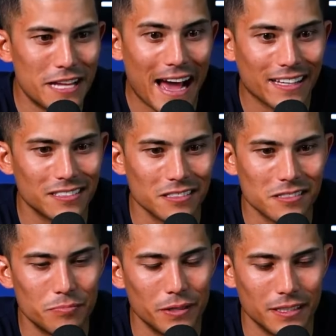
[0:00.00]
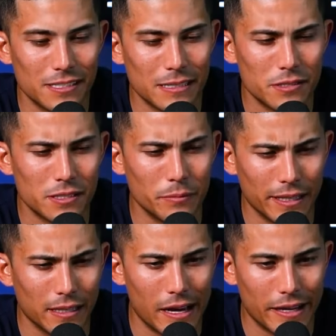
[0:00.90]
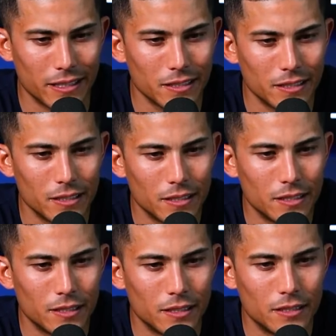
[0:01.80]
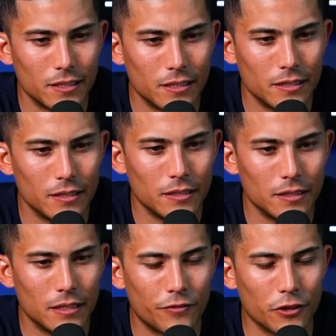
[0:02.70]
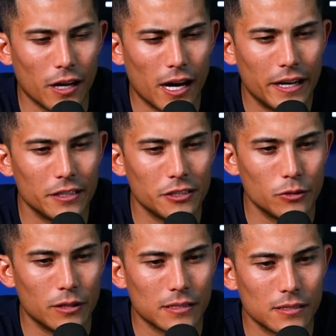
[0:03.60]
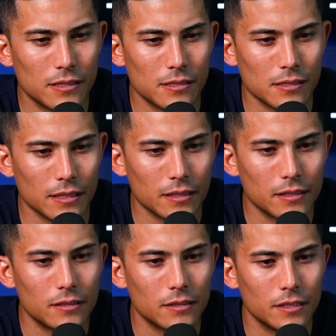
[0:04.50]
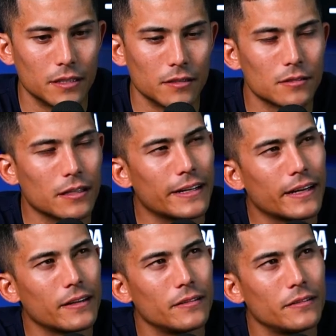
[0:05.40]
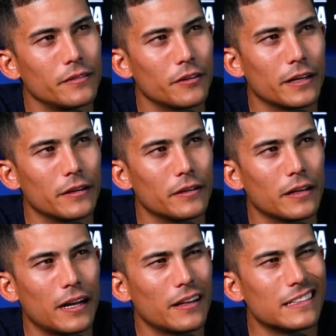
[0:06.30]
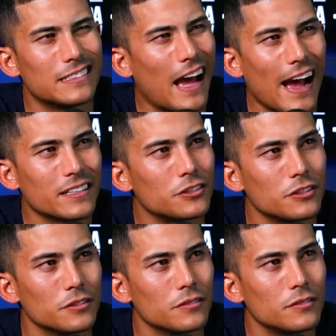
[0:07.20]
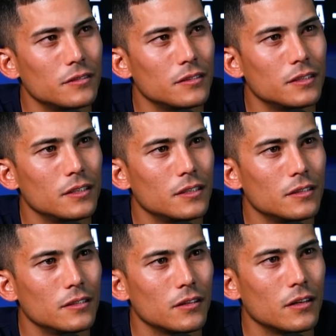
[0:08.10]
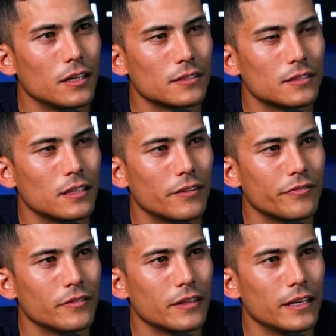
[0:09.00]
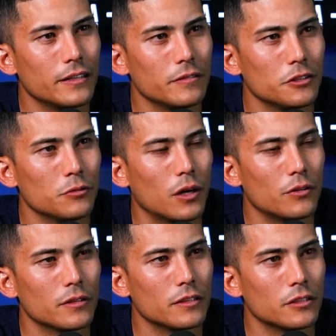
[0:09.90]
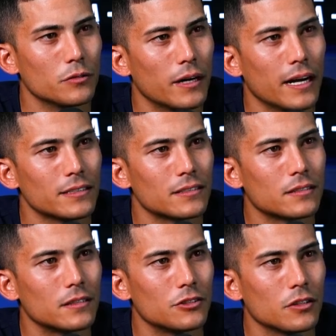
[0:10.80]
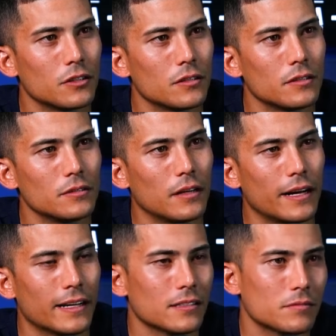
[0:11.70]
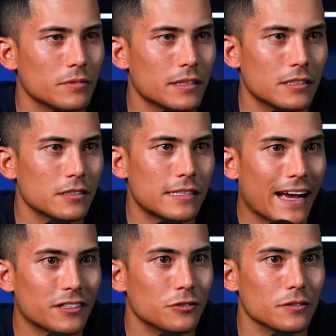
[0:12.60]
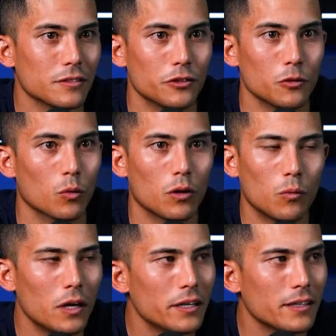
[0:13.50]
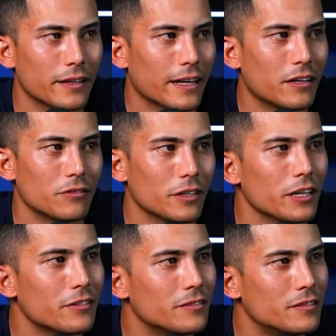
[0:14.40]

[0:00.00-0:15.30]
taxes, but it seems to me like if you're not a US citizen, you know, it's mm-hmm. like, okay, how do they tax you hmm. on stuff that you own in the US? Cause you're, I guess, would they just tax you as if you were one? Like, I don't know.